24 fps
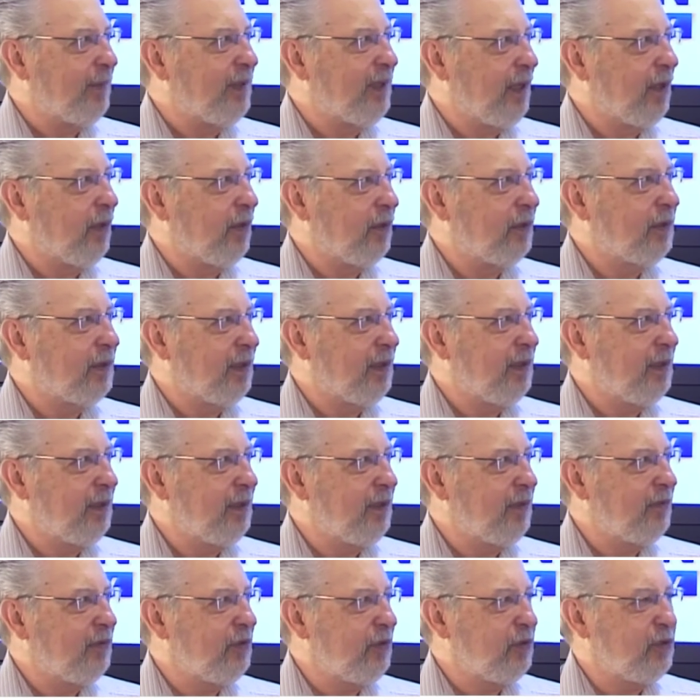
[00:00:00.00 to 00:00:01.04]
You know,
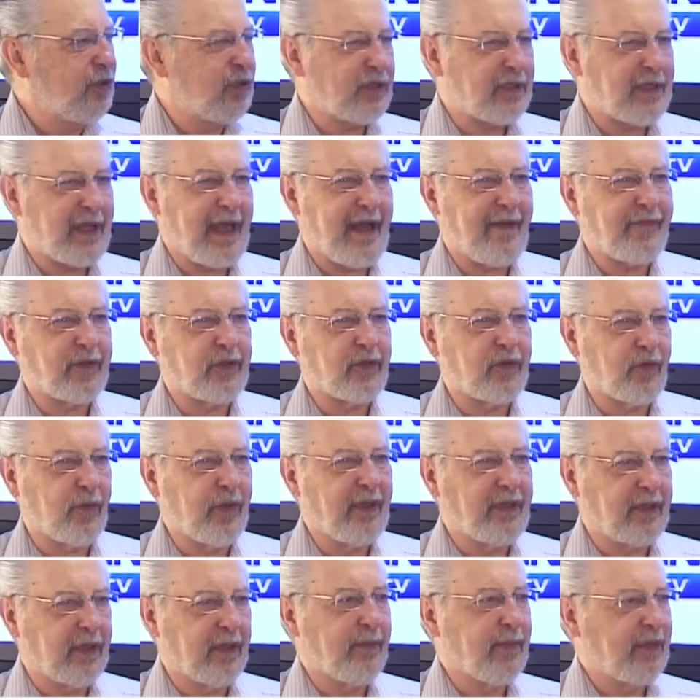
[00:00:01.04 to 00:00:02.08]
you just have to
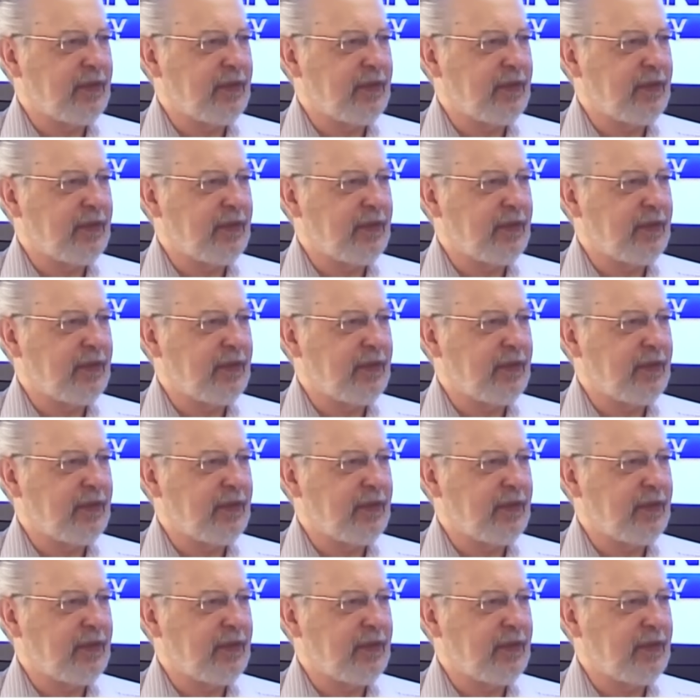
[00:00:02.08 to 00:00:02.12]
treat them